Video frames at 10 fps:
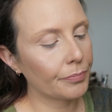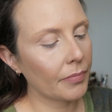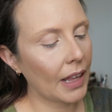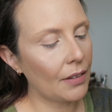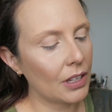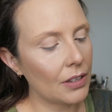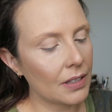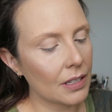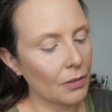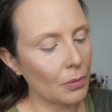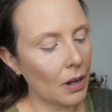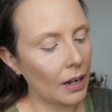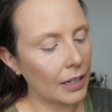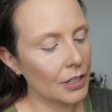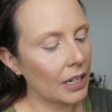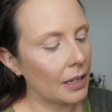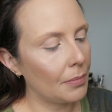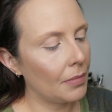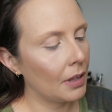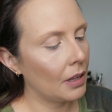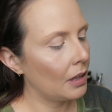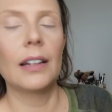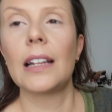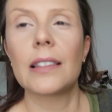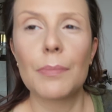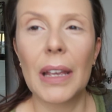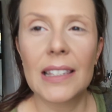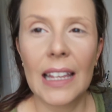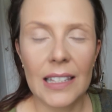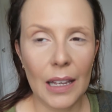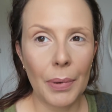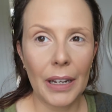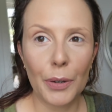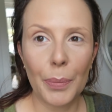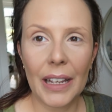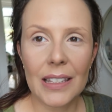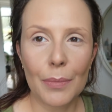I haven't used this for a while actually. I tend to mix things up a little bit.